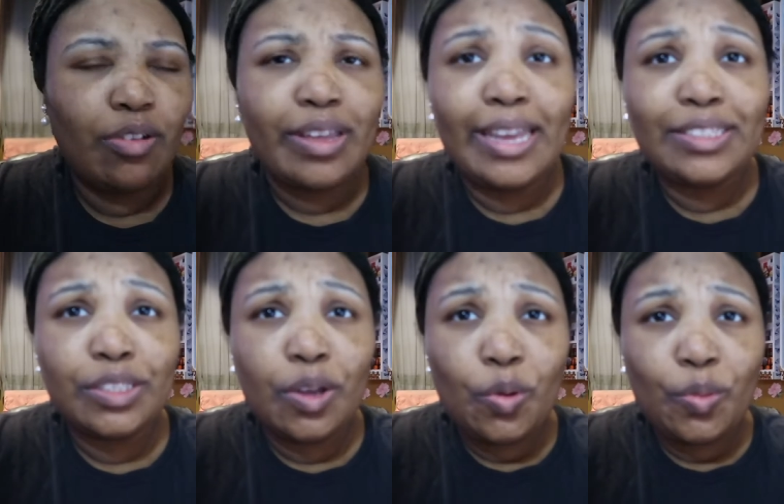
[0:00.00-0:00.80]
Okay,
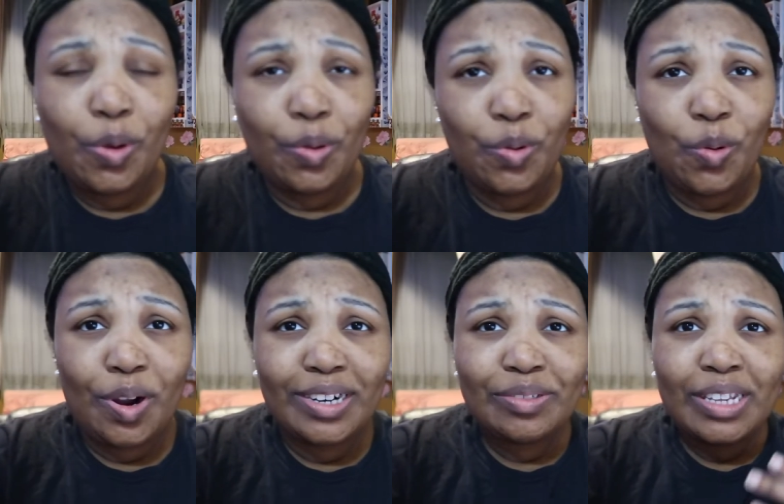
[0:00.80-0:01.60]
so
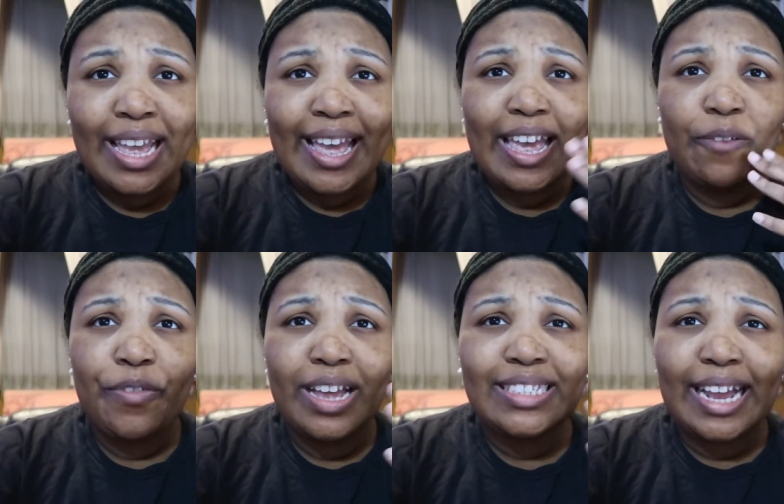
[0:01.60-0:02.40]
it
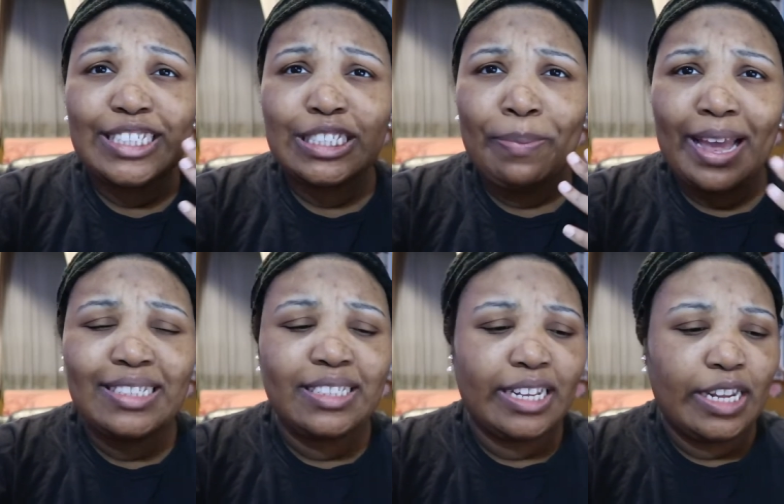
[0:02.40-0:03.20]
feels like it's got
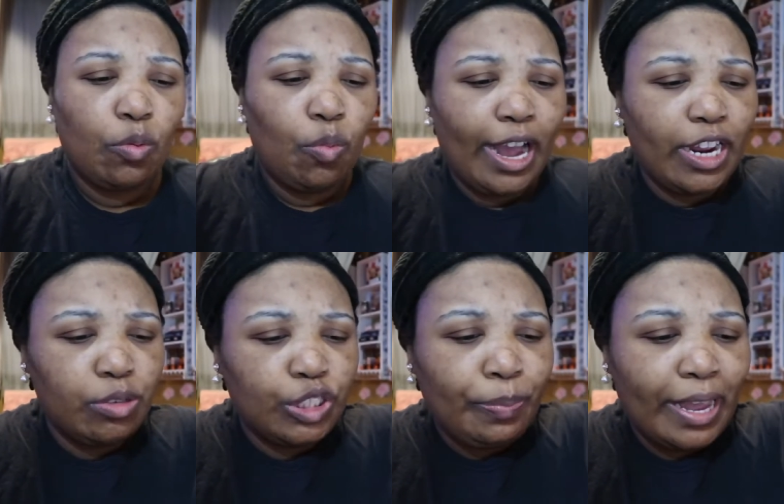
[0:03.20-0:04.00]
spice in it. Why are
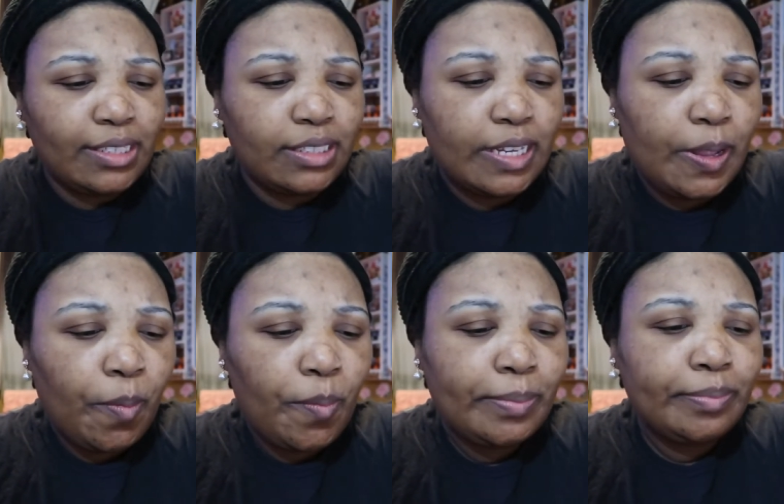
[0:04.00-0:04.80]
you spicy?
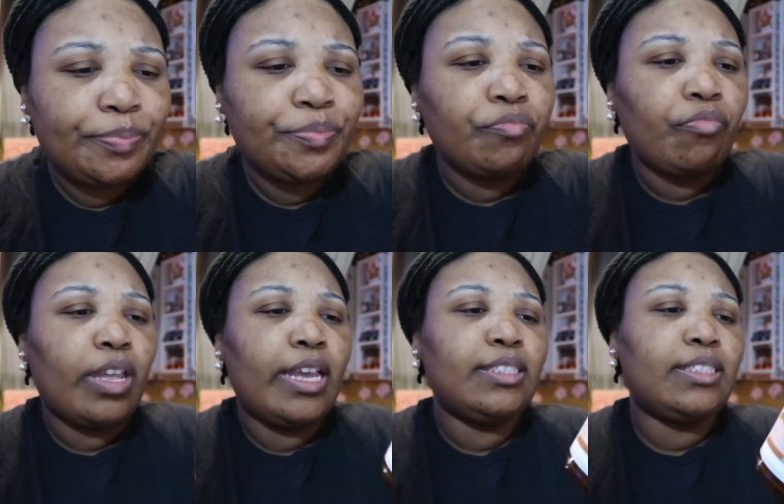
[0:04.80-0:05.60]

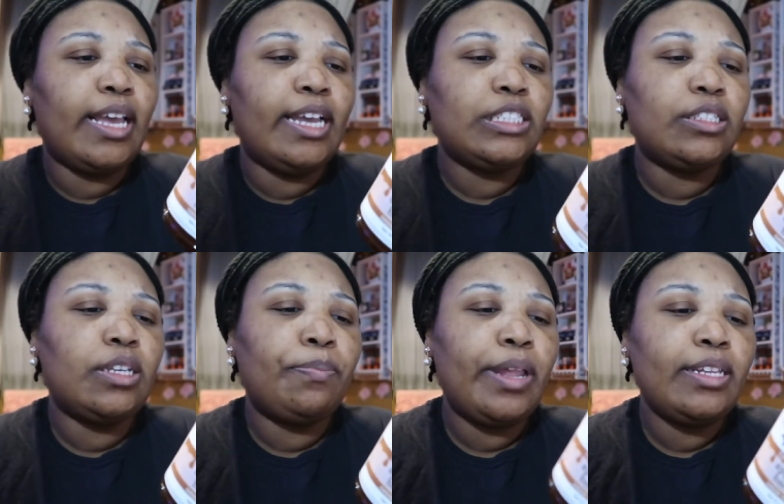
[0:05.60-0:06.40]
It says
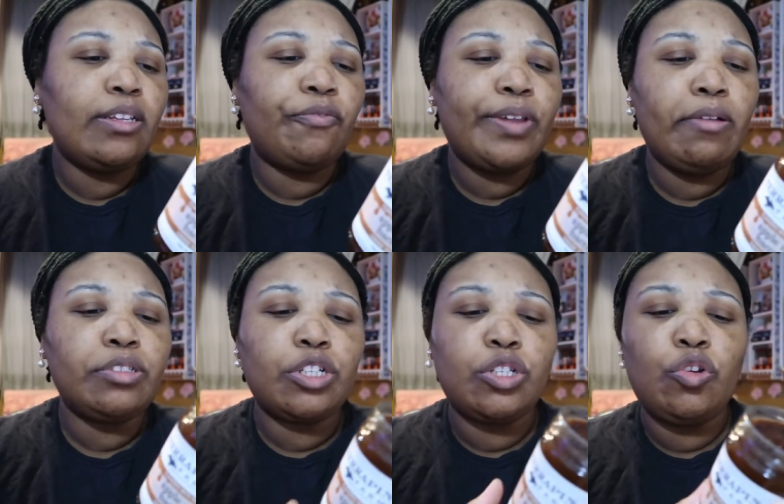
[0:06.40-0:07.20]
the blend of
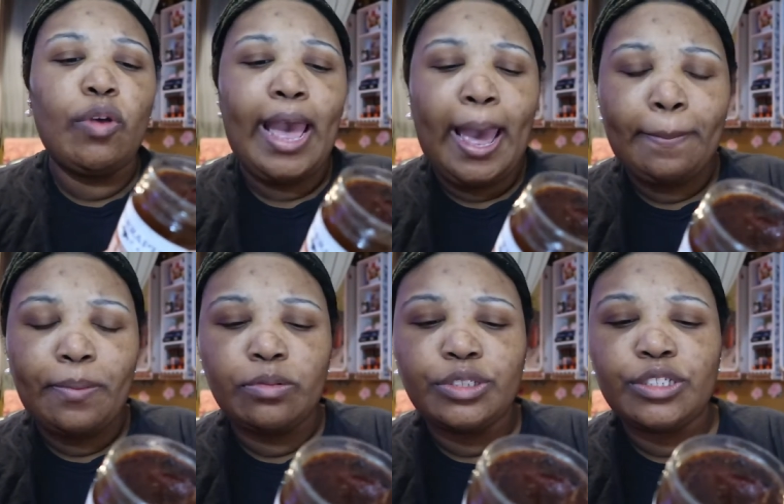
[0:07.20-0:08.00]
flavors include
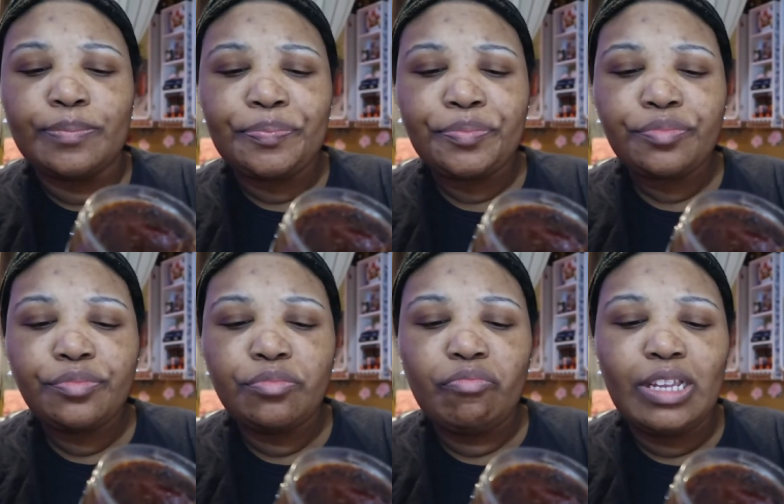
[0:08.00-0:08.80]
apples,
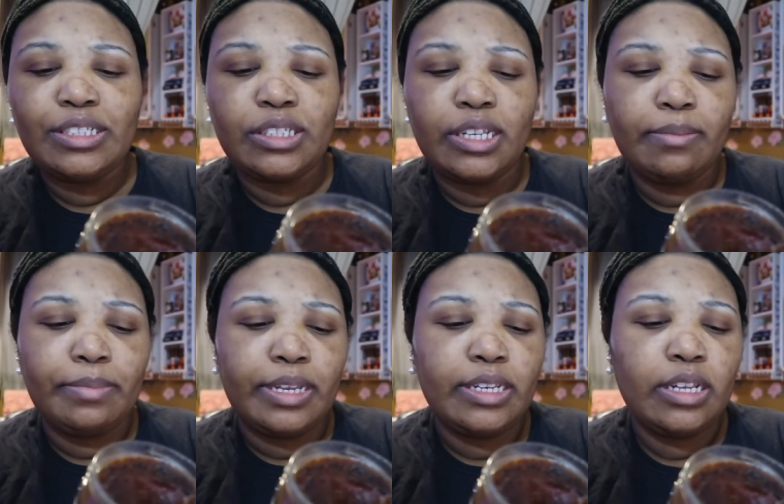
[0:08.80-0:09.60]

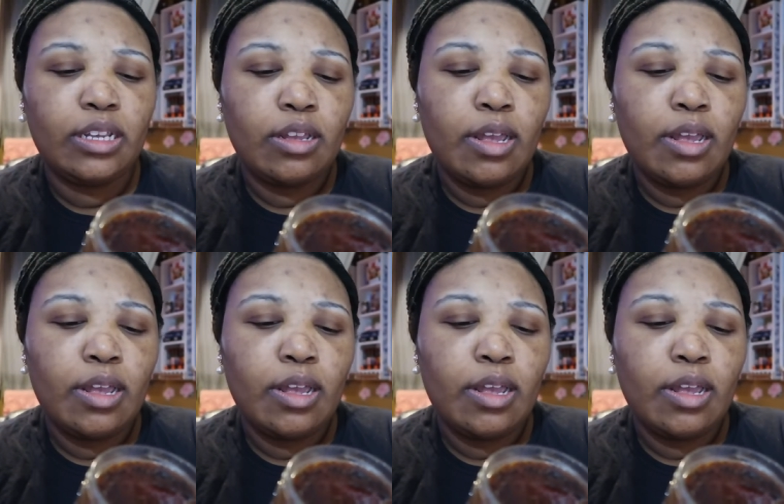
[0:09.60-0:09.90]
cinnamon,